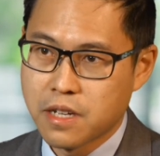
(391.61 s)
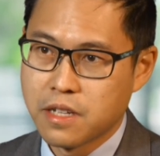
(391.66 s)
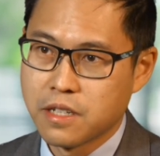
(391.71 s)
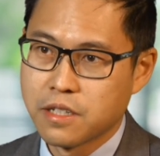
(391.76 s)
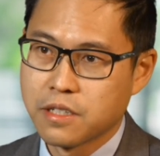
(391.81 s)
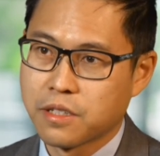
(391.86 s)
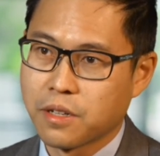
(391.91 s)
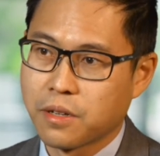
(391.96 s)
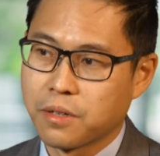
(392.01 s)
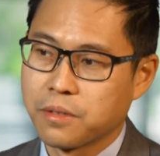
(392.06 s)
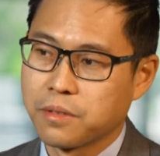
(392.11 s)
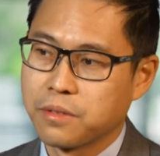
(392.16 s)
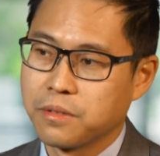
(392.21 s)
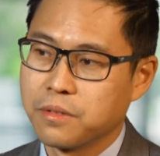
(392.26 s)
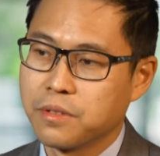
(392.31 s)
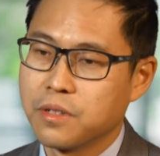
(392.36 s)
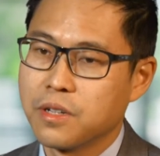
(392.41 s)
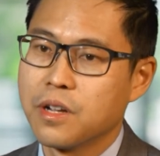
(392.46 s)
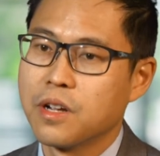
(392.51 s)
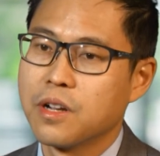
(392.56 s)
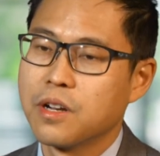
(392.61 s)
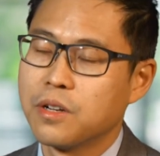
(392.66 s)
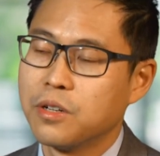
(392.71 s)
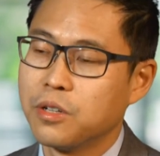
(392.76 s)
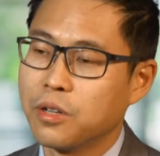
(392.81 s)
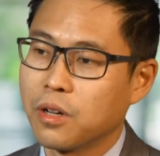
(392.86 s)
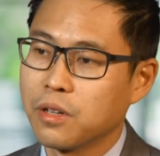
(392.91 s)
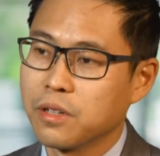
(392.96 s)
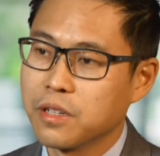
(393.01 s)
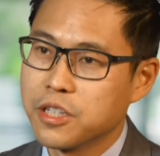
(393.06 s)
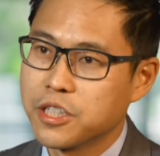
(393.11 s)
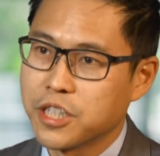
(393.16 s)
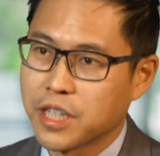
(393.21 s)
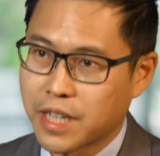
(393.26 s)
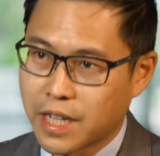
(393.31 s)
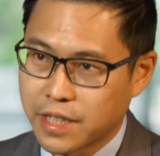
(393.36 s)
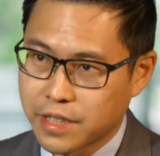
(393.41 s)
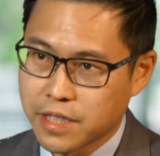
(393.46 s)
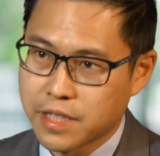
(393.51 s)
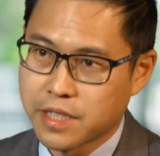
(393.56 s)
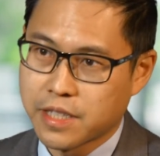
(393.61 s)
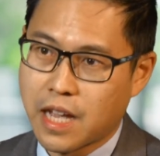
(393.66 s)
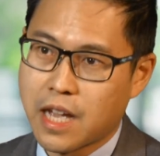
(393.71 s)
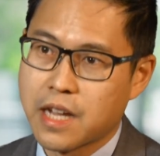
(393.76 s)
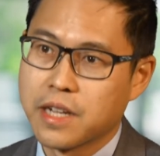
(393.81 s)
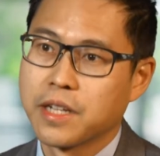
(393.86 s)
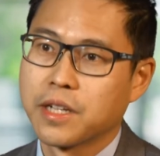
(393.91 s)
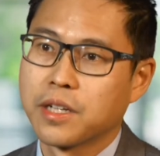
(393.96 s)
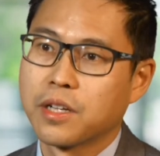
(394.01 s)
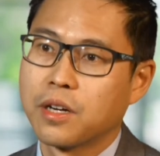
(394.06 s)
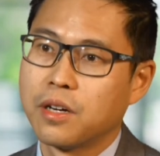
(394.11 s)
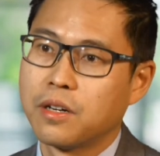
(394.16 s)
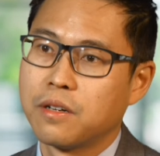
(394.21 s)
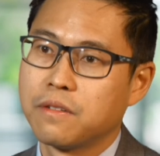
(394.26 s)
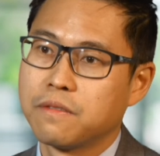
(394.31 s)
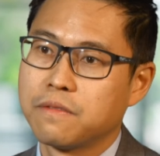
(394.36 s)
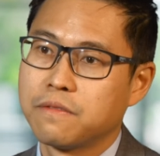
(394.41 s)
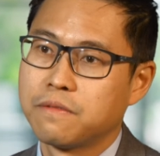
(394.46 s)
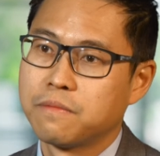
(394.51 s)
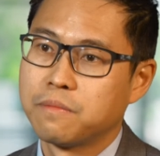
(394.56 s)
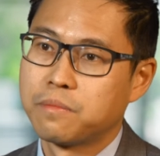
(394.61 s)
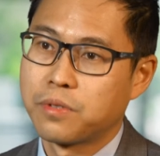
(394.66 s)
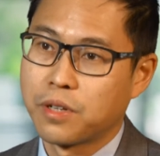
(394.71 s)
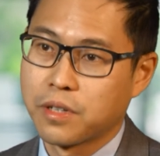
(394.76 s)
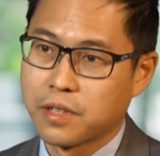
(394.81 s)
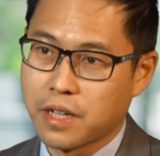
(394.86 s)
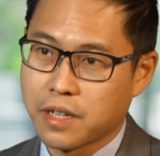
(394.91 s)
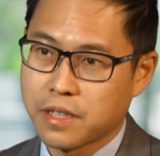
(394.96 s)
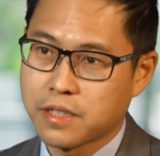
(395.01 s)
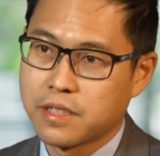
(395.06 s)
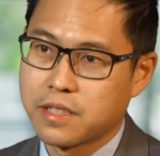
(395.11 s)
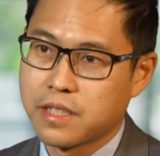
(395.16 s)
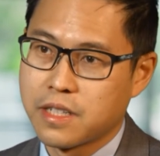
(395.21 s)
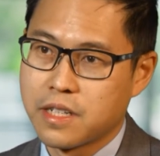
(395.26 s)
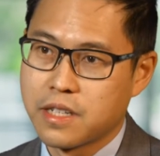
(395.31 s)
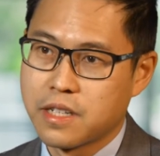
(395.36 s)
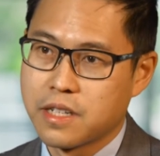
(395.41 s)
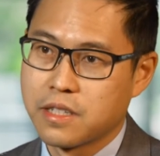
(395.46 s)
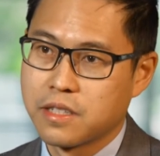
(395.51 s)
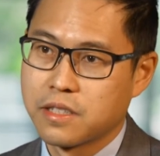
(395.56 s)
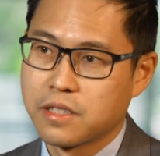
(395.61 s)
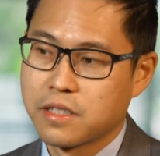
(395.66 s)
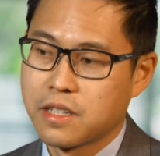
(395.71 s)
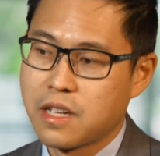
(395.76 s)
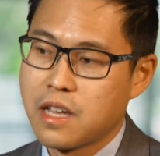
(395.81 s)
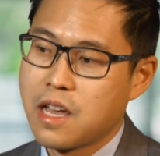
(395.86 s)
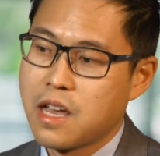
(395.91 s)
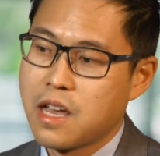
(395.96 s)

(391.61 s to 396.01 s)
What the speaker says: So knowledge and understanding of products is